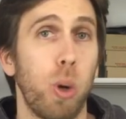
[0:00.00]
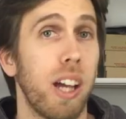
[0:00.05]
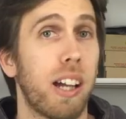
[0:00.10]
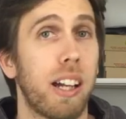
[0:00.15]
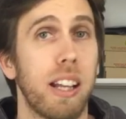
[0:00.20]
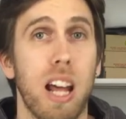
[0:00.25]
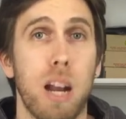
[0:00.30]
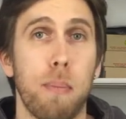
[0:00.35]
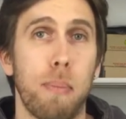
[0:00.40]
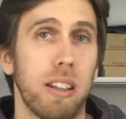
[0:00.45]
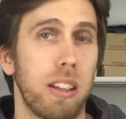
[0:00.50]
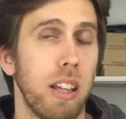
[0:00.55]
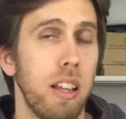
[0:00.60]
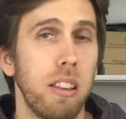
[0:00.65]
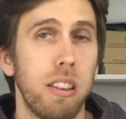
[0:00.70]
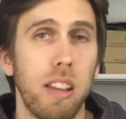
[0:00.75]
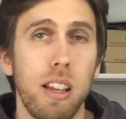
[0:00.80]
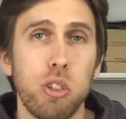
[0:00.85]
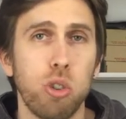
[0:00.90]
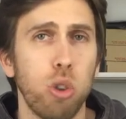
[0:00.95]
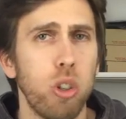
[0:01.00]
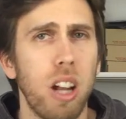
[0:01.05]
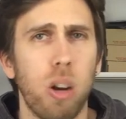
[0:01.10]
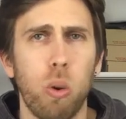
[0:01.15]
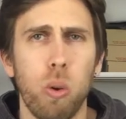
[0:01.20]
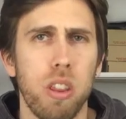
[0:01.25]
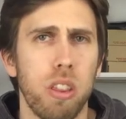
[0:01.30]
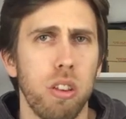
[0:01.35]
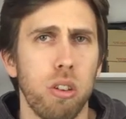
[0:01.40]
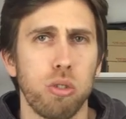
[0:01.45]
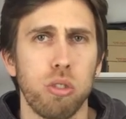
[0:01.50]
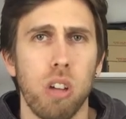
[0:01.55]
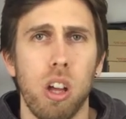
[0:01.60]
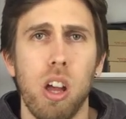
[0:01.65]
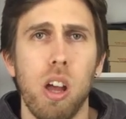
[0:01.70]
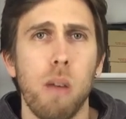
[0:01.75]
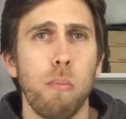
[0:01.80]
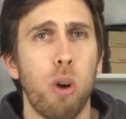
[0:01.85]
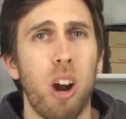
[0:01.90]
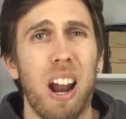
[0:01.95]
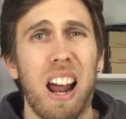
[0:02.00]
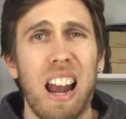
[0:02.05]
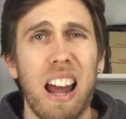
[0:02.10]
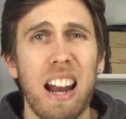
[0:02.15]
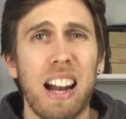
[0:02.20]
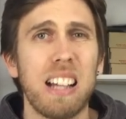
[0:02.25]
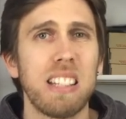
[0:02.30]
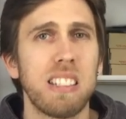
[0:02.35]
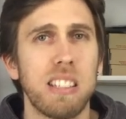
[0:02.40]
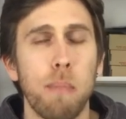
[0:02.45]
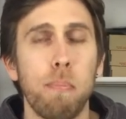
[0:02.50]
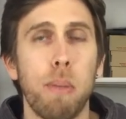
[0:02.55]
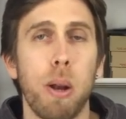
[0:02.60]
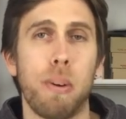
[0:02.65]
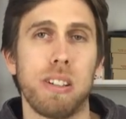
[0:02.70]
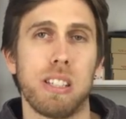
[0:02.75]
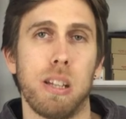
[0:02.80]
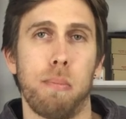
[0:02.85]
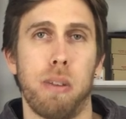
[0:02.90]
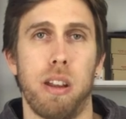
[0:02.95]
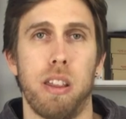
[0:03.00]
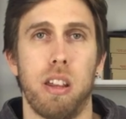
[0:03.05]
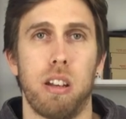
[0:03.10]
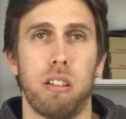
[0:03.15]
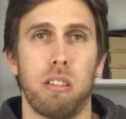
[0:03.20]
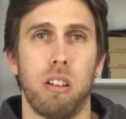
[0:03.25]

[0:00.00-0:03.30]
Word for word: You can make trademarks and go to court, but at the end you'll lose.